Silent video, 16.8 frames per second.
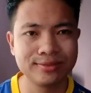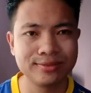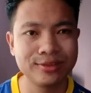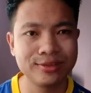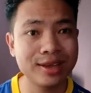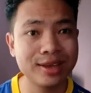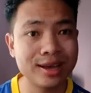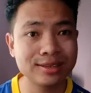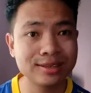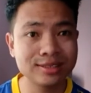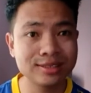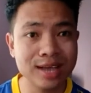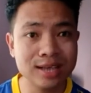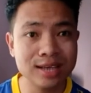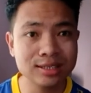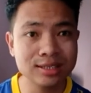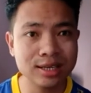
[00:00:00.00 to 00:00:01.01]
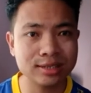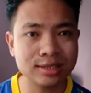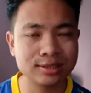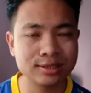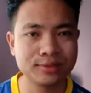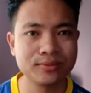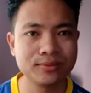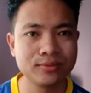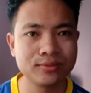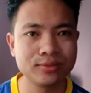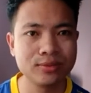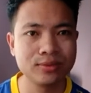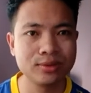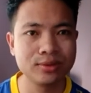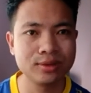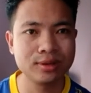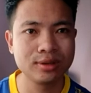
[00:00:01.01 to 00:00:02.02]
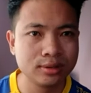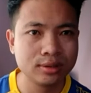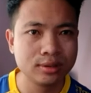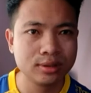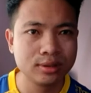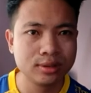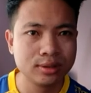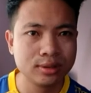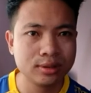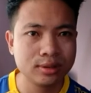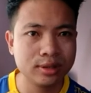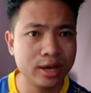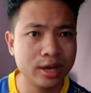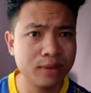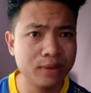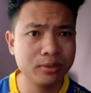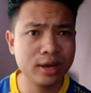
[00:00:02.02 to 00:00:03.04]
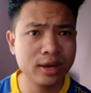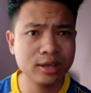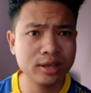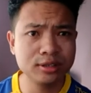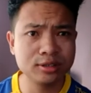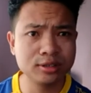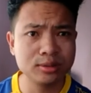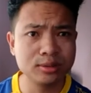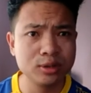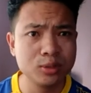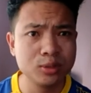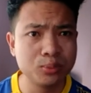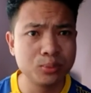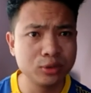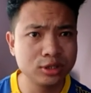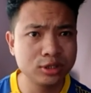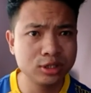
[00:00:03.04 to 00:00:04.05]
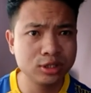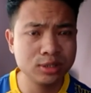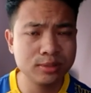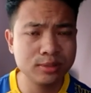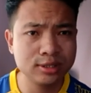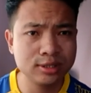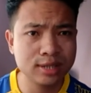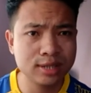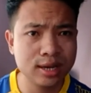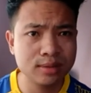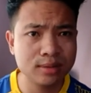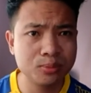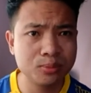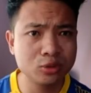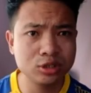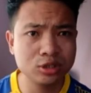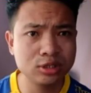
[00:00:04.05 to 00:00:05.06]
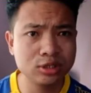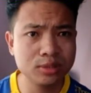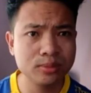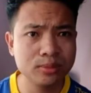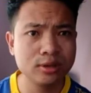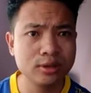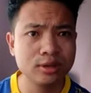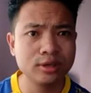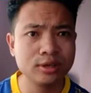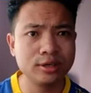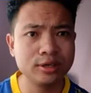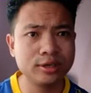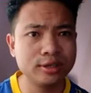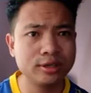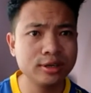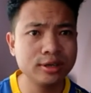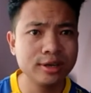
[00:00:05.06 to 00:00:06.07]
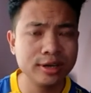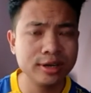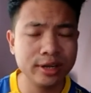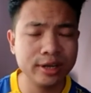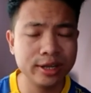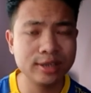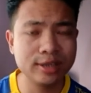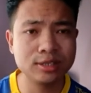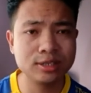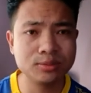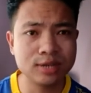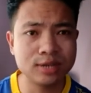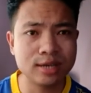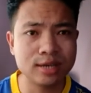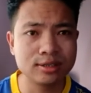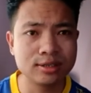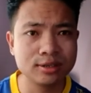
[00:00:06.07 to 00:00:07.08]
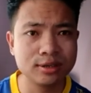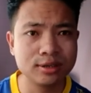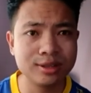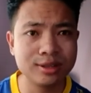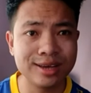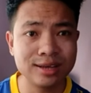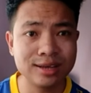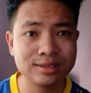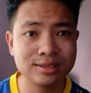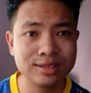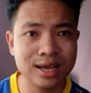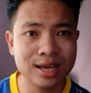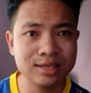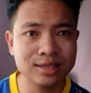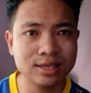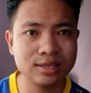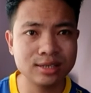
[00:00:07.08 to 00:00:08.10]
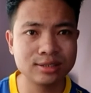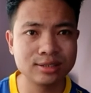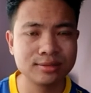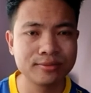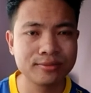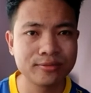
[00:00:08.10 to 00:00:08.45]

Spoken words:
They are chargeless. They have neither positive nor the negative charge. They are chargeless.